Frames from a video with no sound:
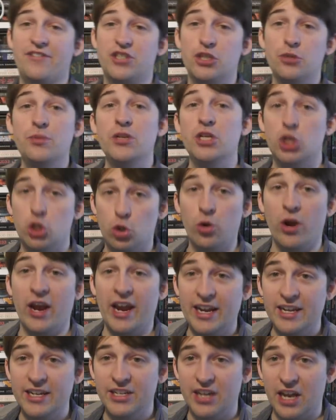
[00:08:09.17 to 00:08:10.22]
to be
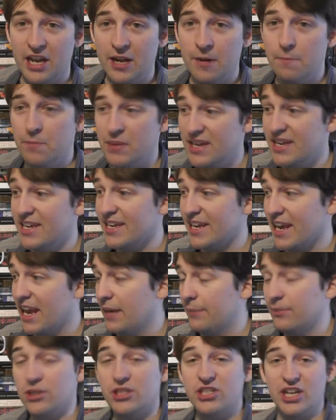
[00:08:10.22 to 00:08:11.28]
trained in being
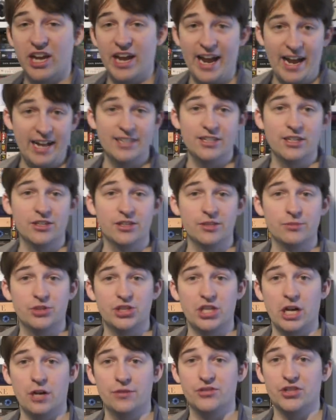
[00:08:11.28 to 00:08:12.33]
able to handle
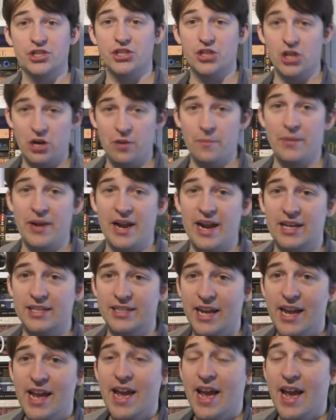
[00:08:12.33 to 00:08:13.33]
themselves in combat,